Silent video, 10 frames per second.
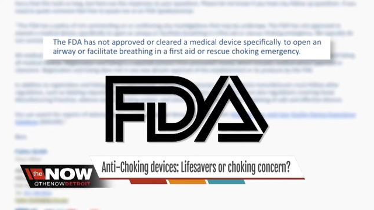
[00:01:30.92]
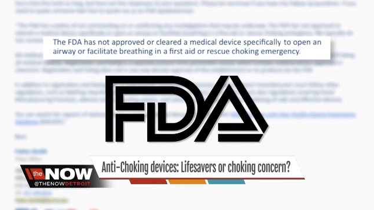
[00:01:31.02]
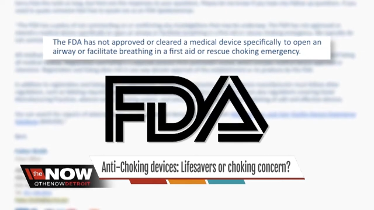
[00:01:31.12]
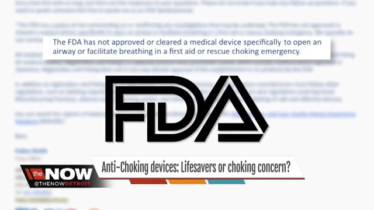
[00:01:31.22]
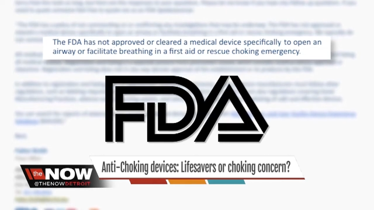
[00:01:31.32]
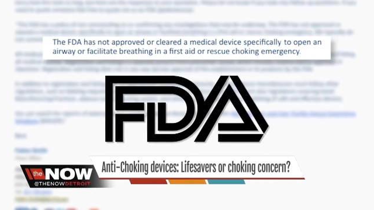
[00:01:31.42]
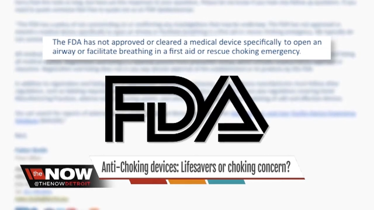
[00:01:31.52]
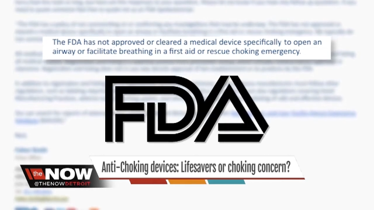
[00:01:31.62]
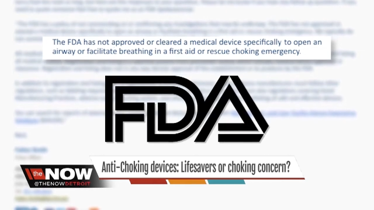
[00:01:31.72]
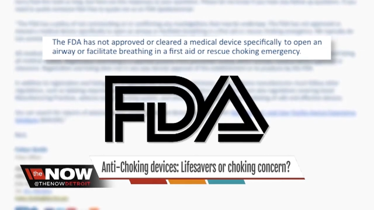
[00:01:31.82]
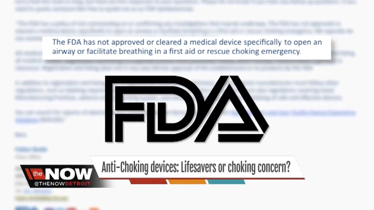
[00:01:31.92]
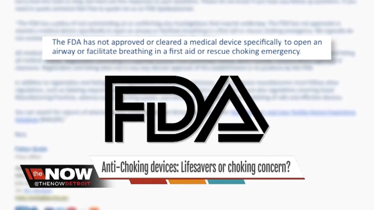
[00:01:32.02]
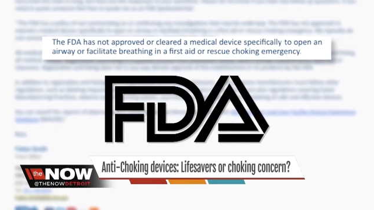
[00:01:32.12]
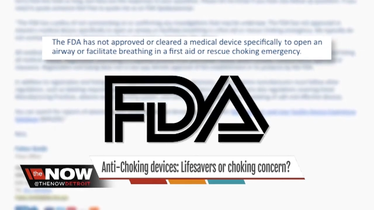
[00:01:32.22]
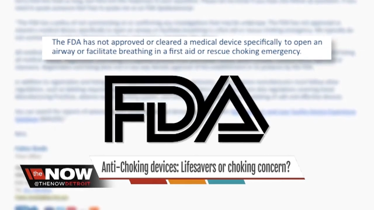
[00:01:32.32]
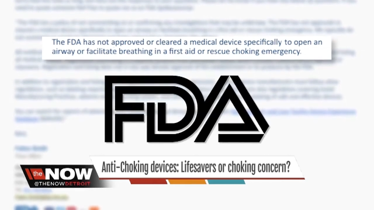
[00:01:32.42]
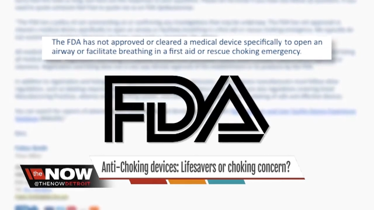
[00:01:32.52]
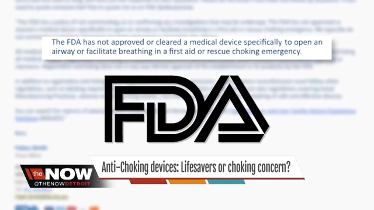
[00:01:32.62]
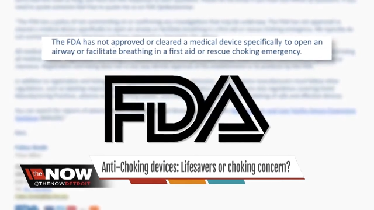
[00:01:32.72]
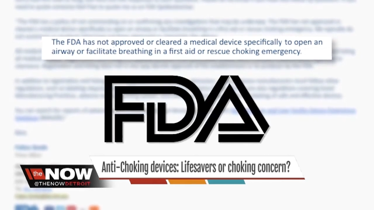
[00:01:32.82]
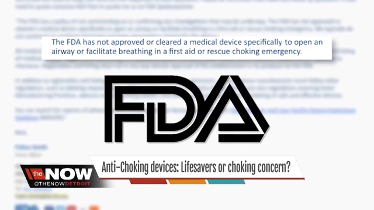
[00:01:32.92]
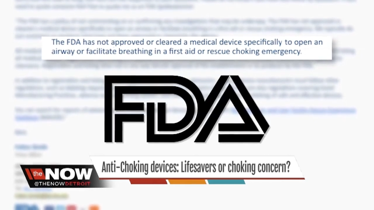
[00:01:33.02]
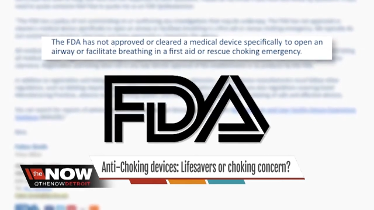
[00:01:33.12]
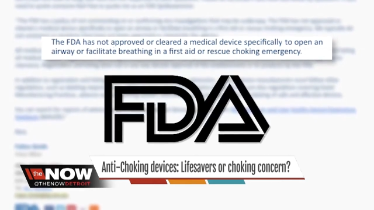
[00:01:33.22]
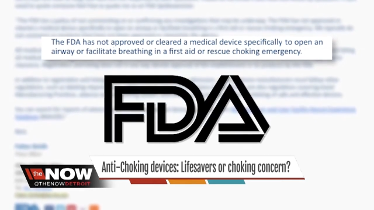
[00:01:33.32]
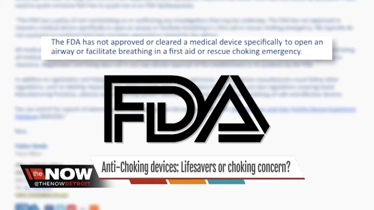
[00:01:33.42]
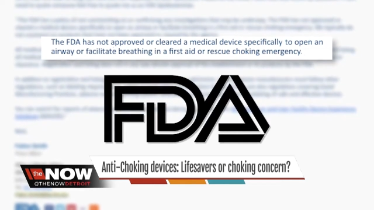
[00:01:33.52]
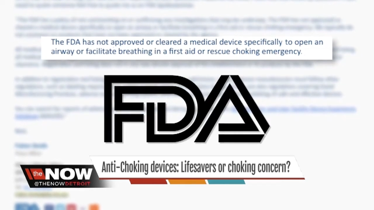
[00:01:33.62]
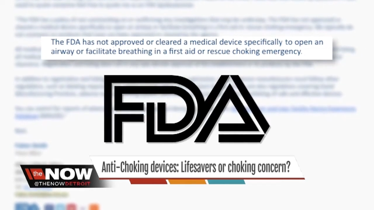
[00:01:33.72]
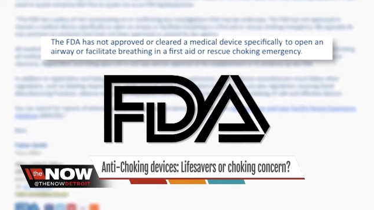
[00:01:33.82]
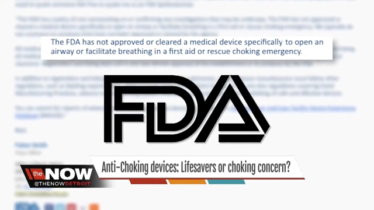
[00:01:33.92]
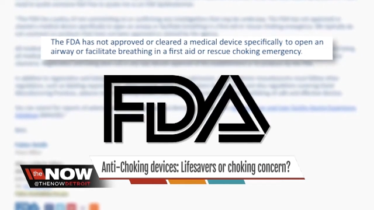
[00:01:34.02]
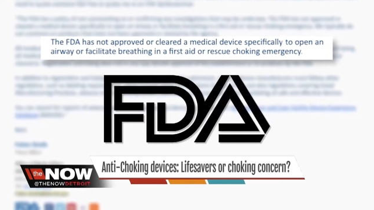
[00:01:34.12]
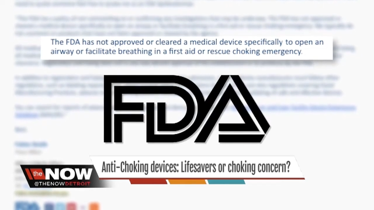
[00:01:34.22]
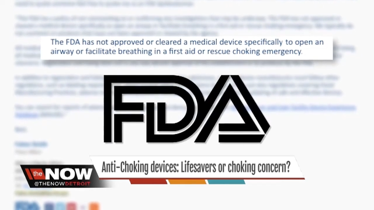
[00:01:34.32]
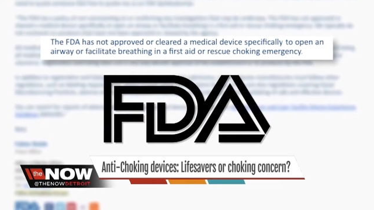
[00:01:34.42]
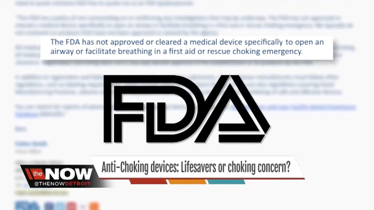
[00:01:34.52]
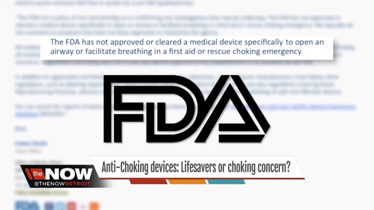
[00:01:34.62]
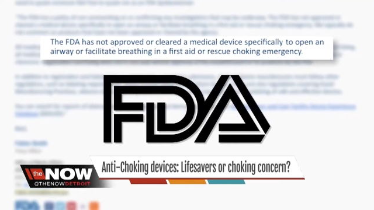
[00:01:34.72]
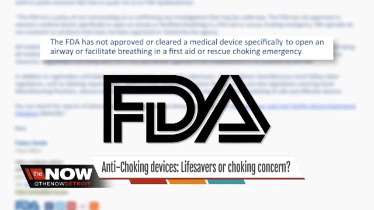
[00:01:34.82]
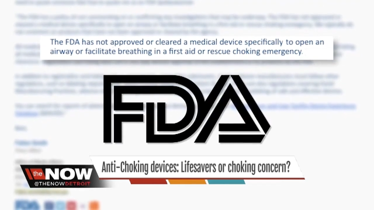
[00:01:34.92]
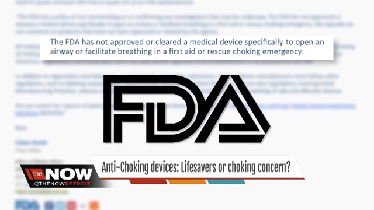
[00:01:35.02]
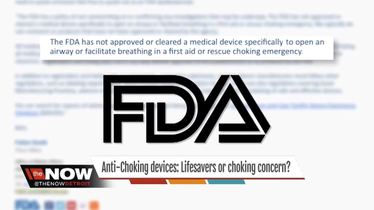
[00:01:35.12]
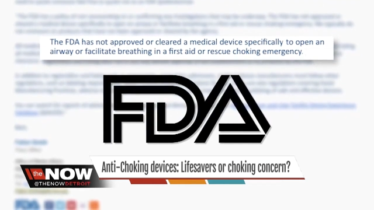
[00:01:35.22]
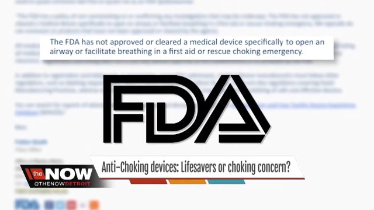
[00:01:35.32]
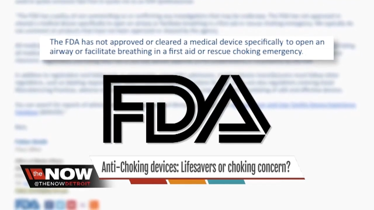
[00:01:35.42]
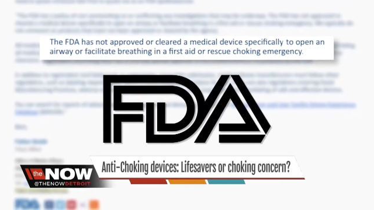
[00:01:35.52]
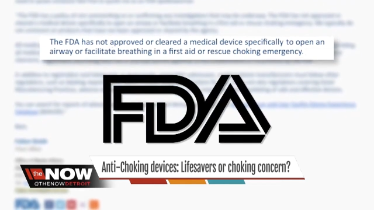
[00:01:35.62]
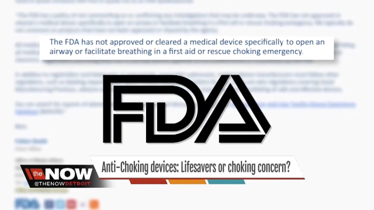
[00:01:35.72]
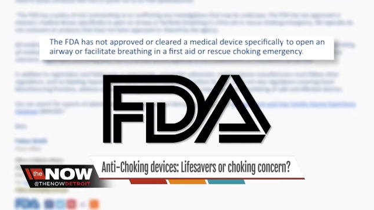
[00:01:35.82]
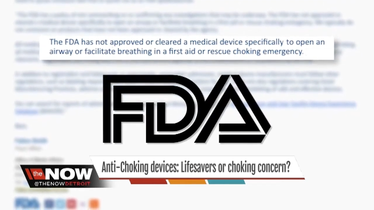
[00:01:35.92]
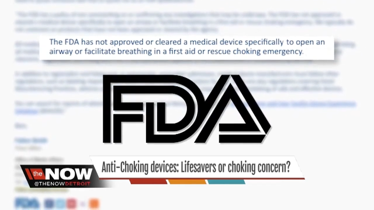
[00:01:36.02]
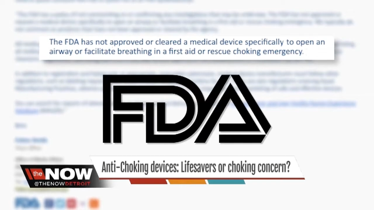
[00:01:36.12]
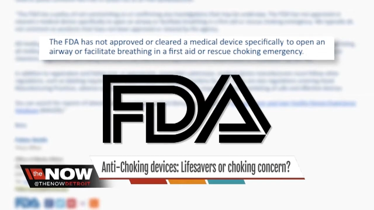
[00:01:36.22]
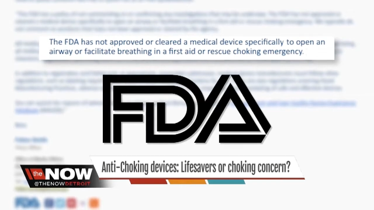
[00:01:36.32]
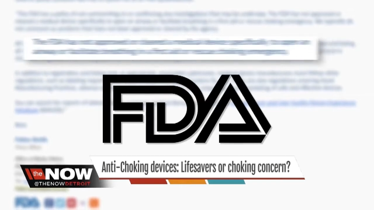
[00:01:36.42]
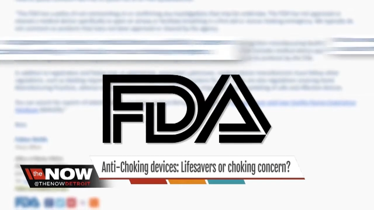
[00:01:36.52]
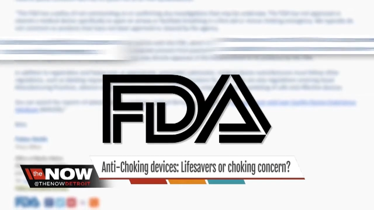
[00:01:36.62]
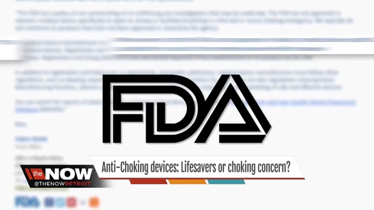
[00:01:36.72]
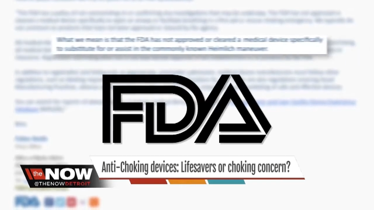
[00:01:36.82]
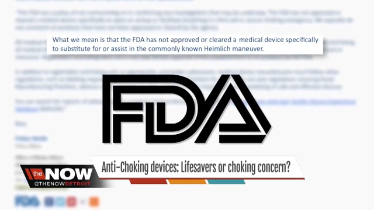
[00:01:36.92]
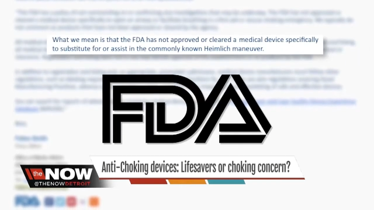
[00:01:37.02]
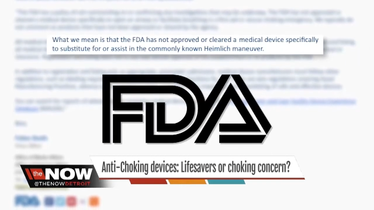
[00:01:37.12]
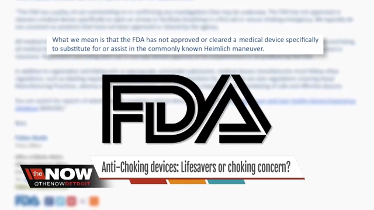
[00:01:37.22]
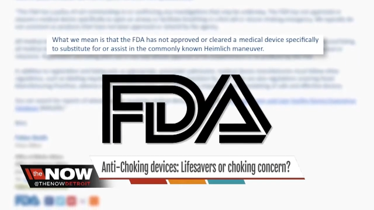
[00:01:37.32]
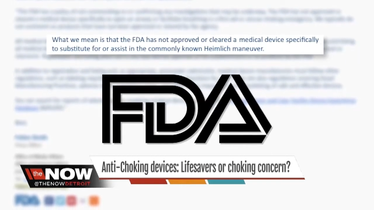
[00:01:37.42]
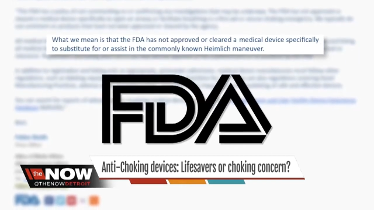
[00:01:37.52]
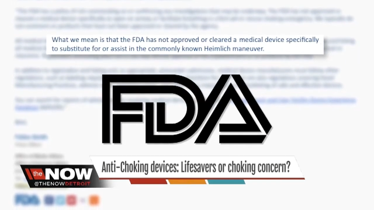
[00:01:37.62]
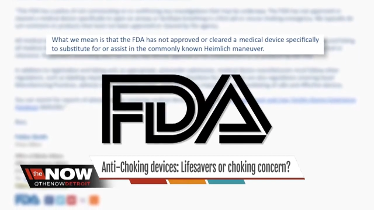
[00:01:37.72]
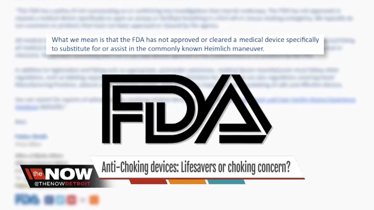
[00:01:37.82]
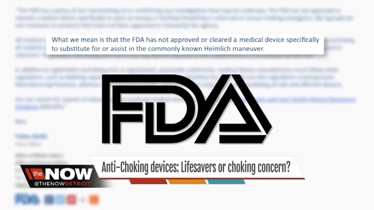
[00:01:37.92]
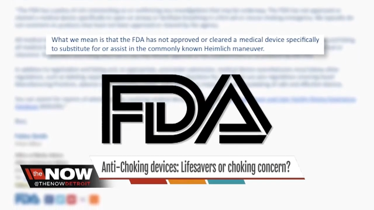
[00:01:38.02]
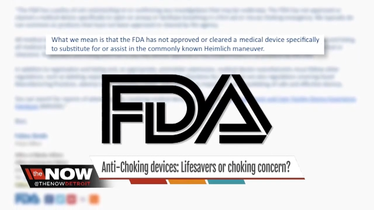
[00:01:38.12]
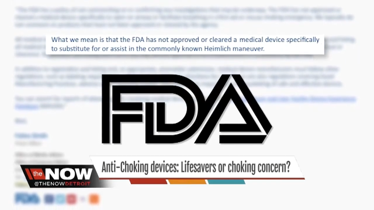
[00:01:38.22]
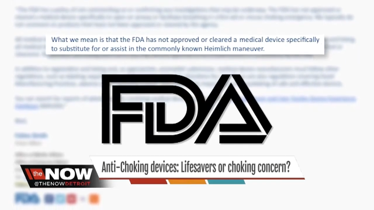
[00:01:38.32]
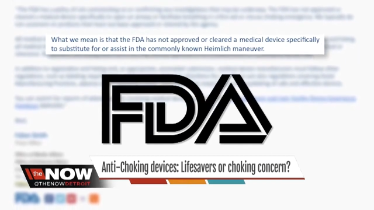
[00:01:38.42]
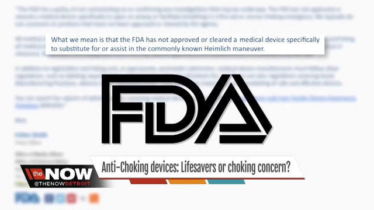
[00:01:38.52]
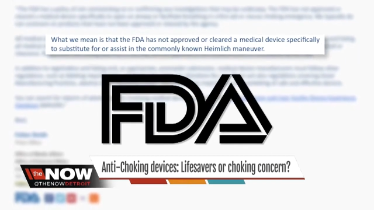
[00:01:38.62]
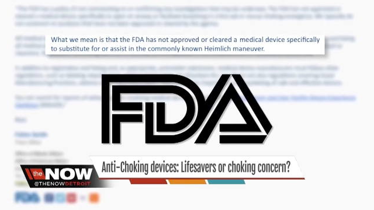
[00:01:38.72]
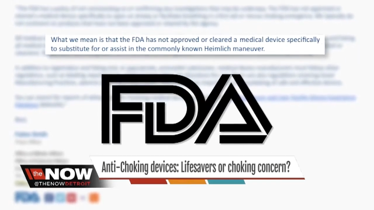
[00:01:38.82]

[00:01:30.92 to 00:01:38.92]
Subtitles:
(no speaker visible)